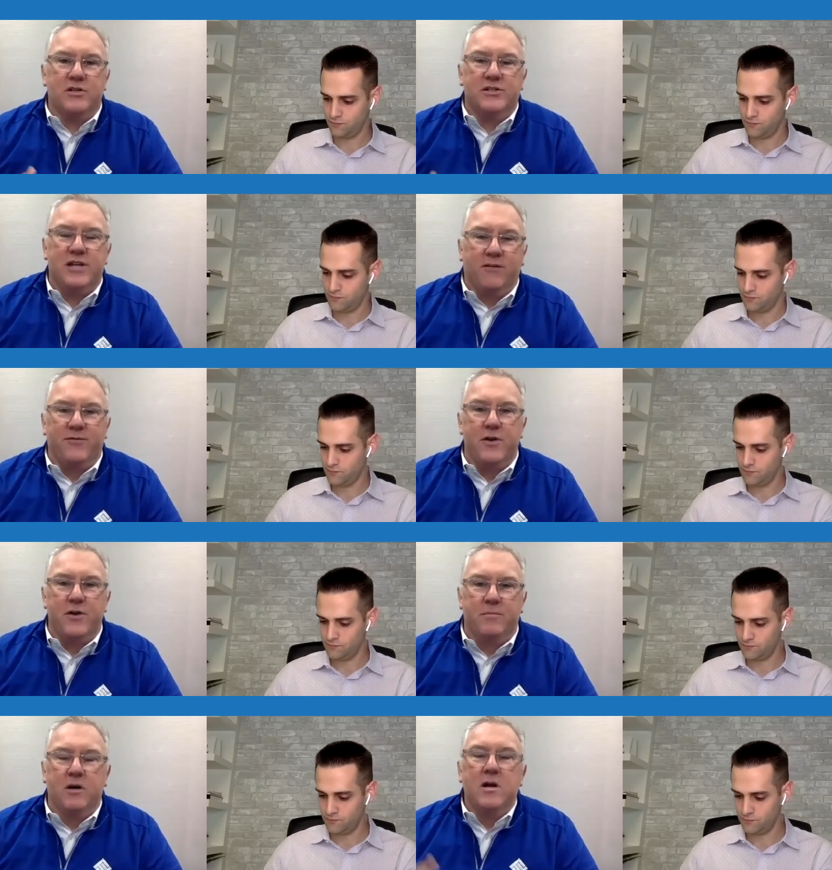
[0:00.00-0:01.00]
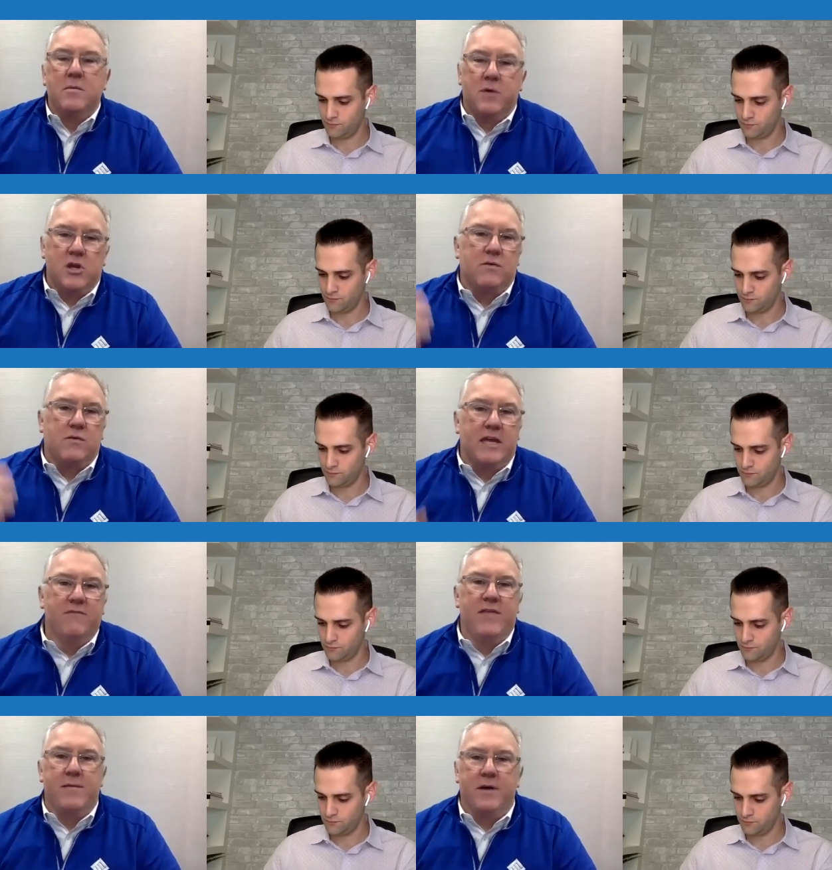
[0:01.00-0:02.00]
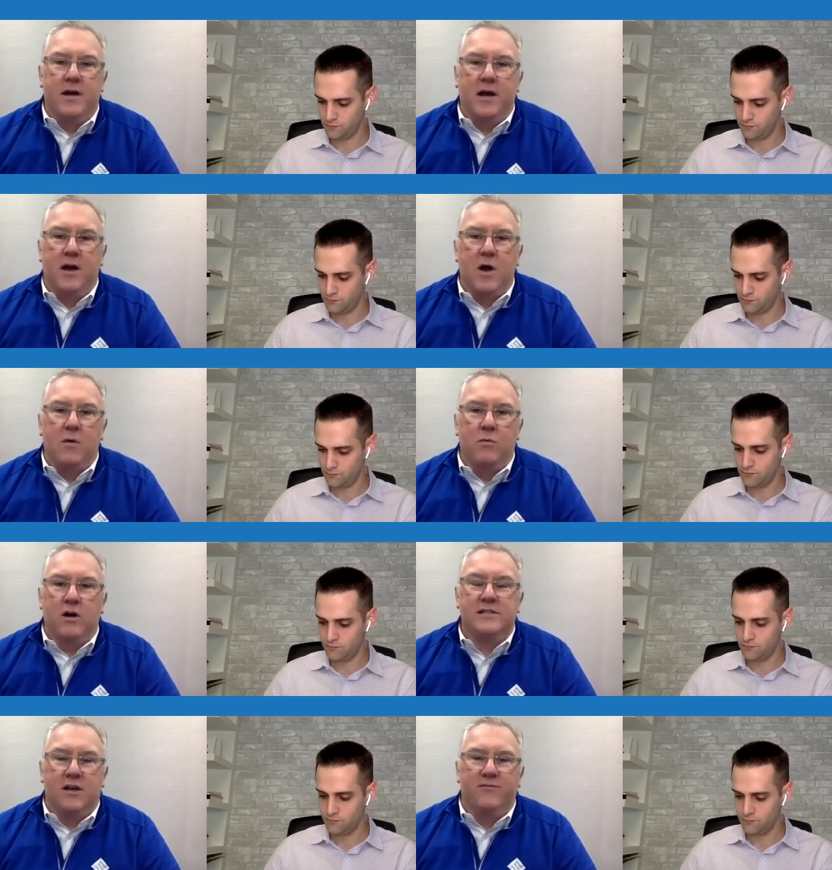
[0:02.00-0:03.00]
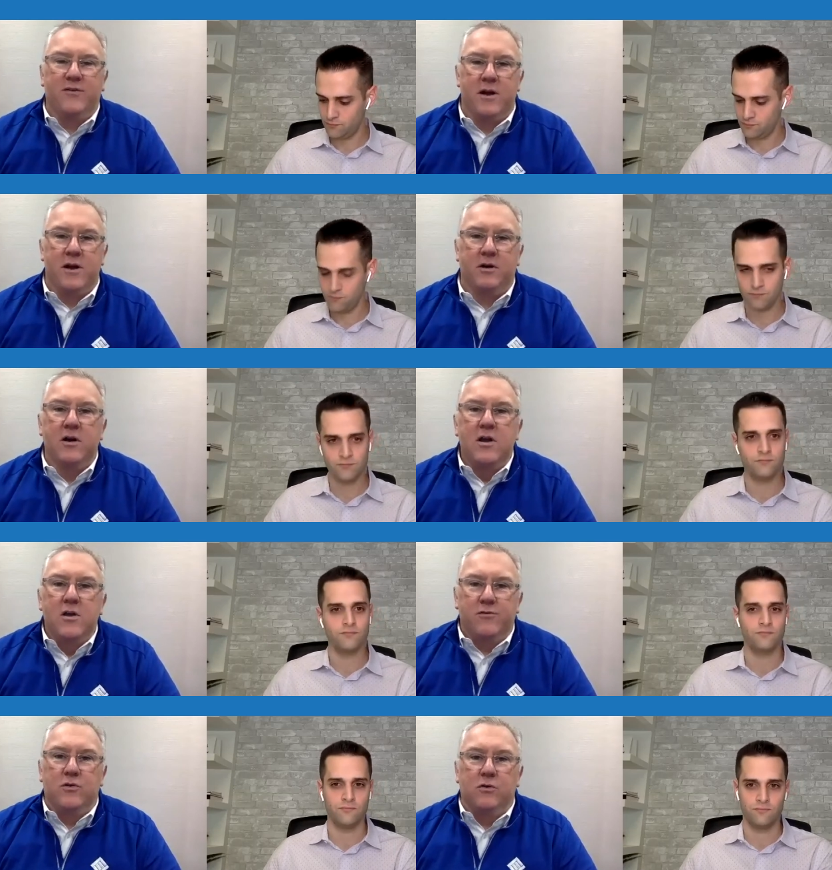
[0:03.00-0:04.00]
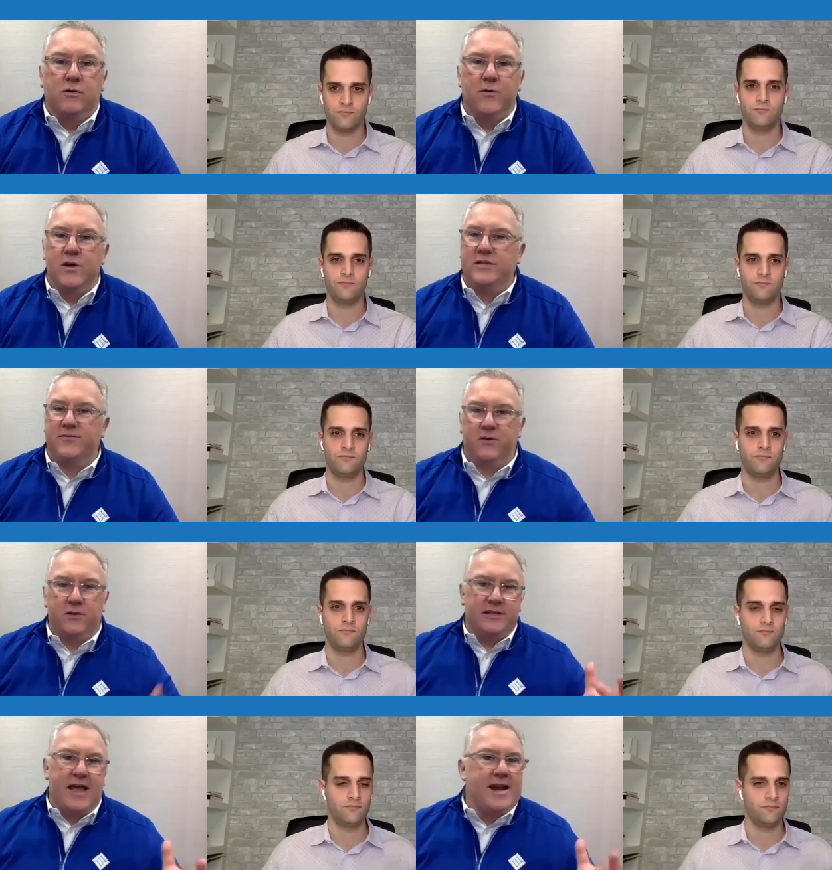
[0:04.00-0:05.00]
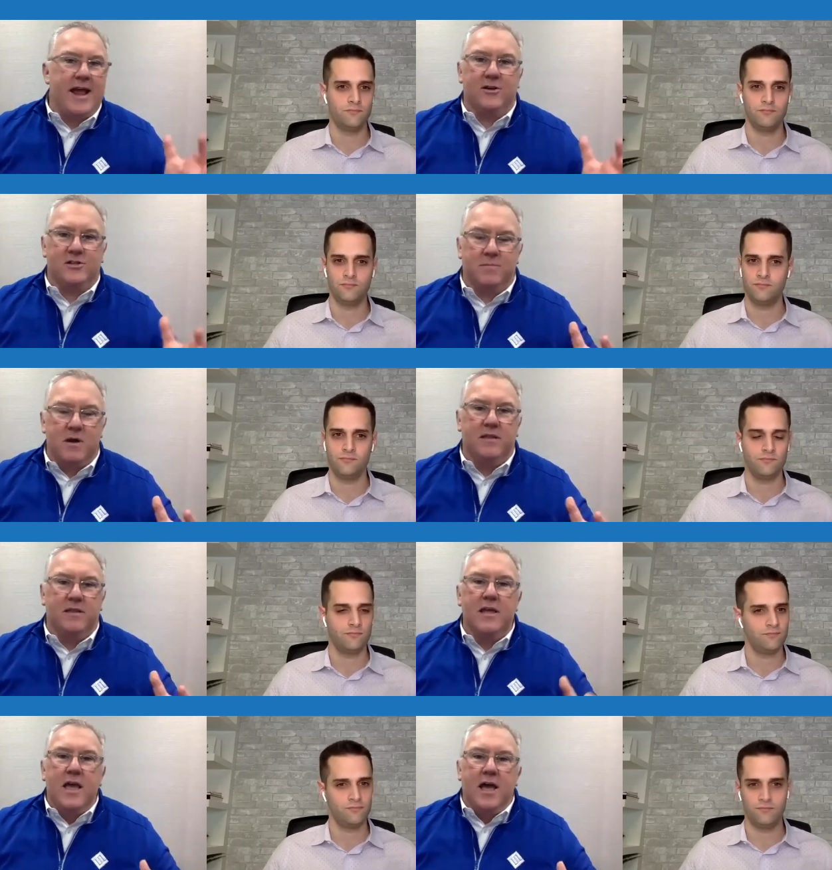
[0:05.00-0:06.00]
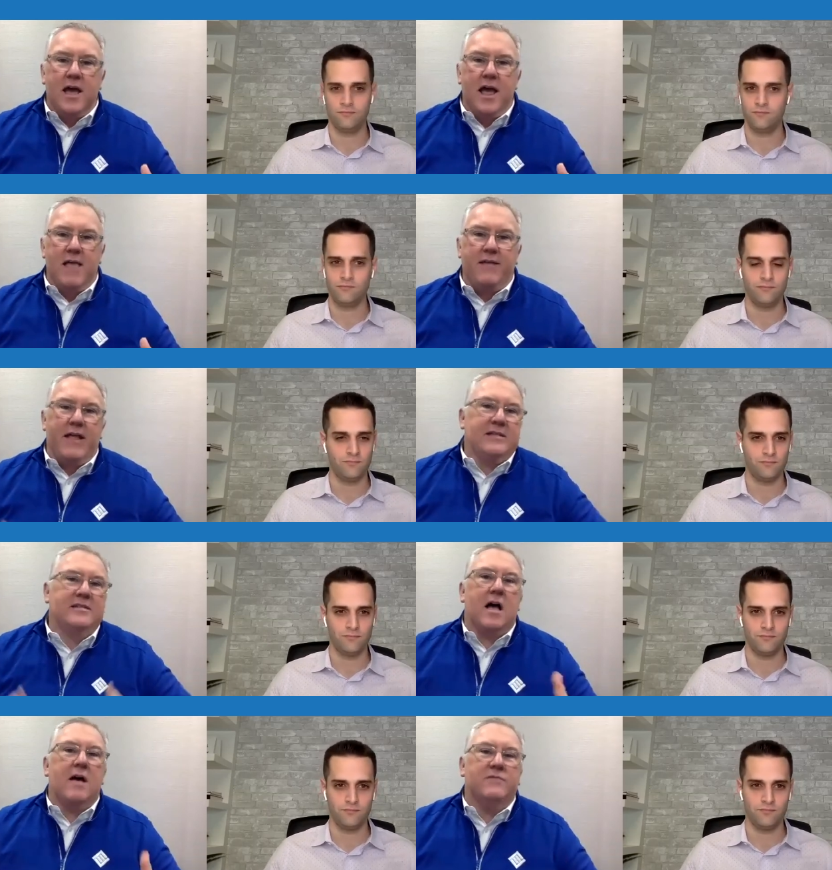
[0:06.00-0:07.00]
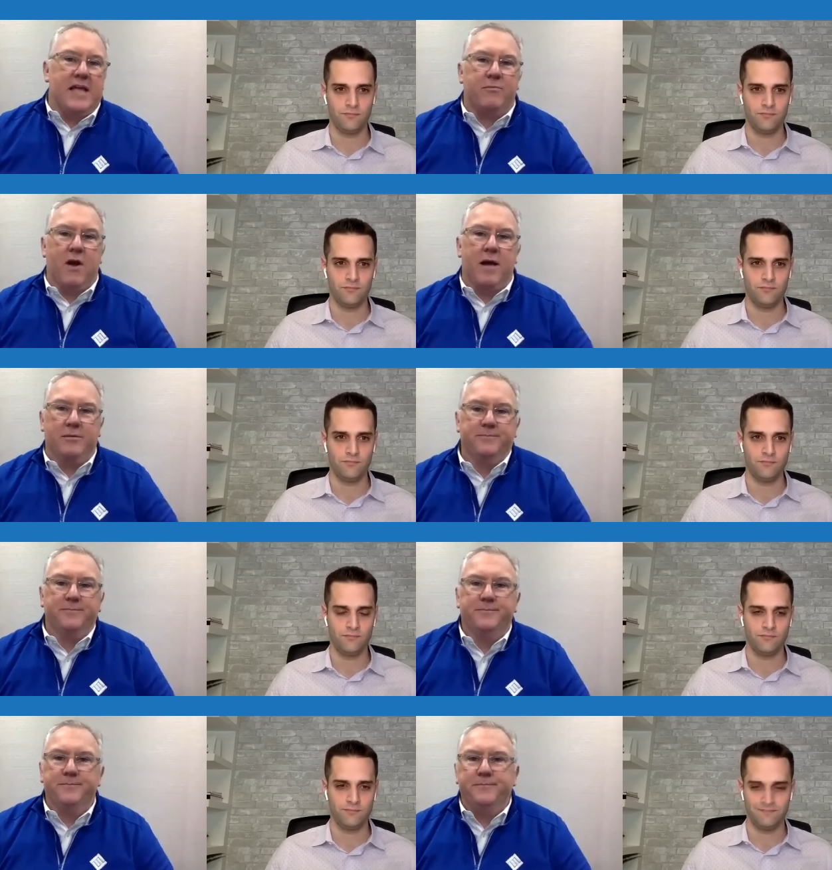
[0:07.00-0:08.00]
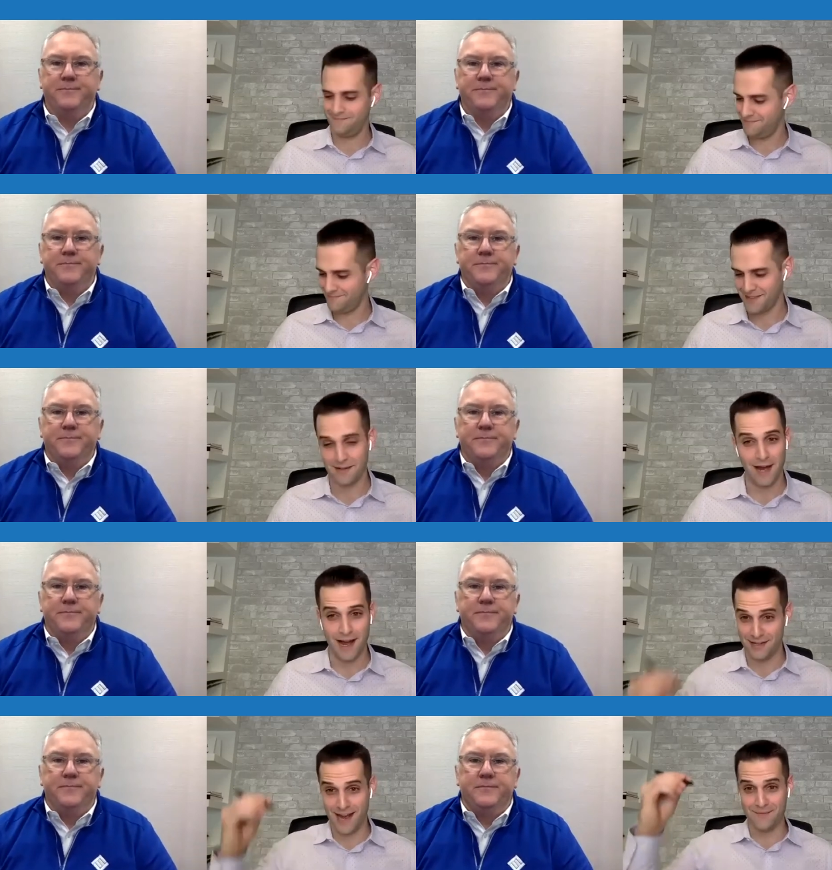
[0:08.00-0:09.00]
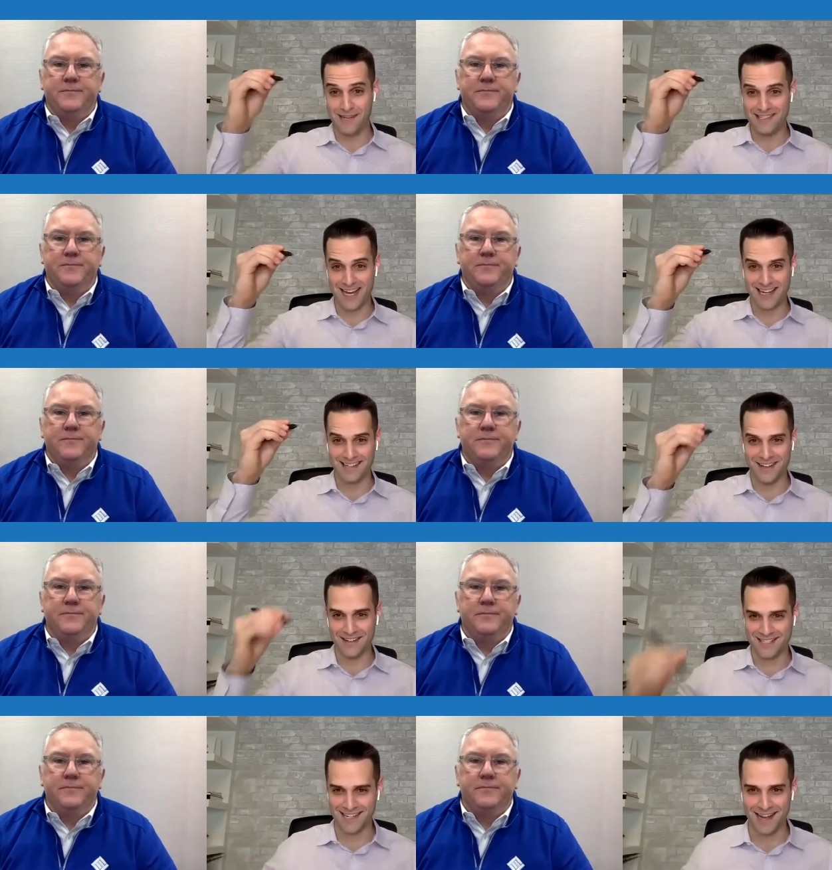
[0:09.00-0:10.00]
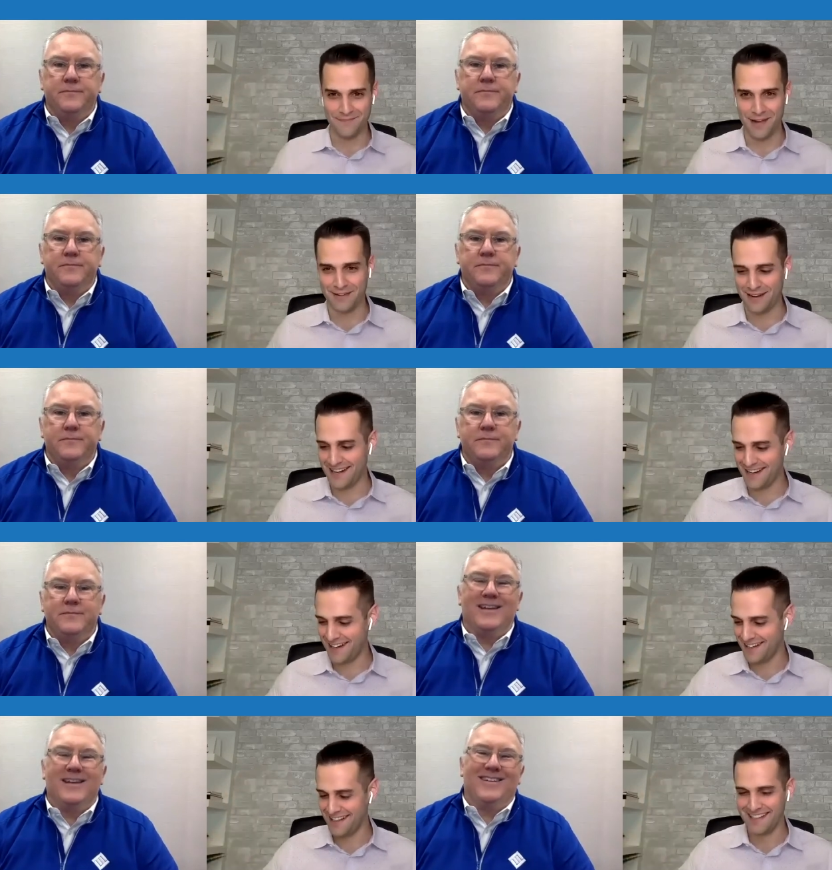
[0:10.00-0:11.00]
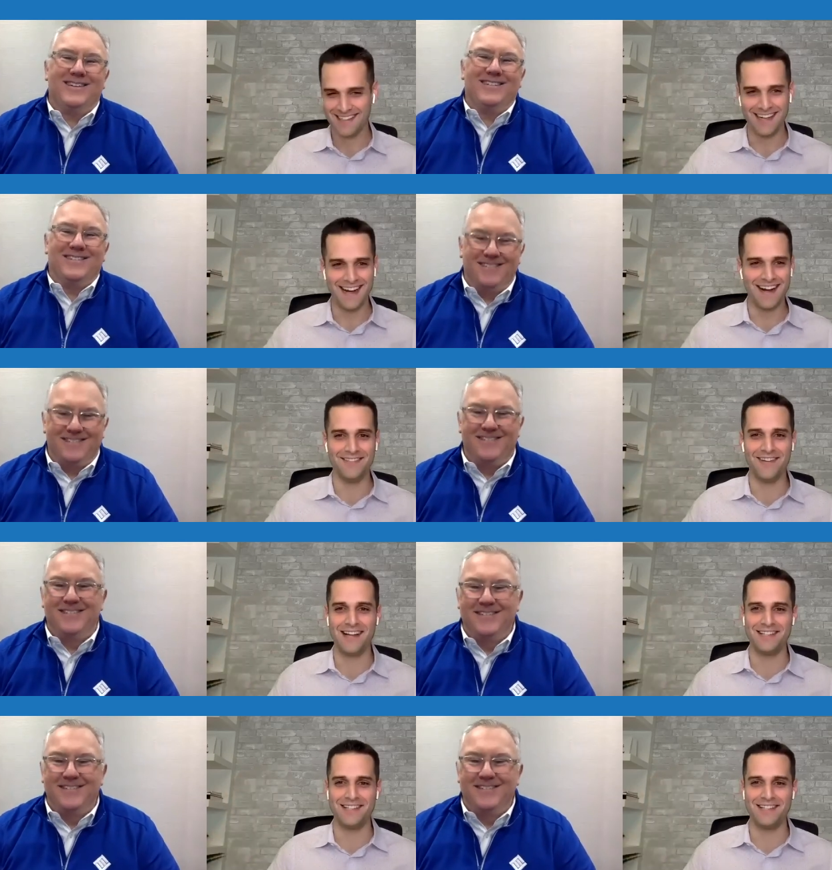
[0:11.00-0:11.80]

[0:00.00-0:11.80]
Speaker 1: cell phone number, but you can give them a, a, a work cell phone number through Google Voice for ten dollars a month,
Speaker 2: uh, and then that solves that problem. You got me taking notes. I got a pen right here. Um, I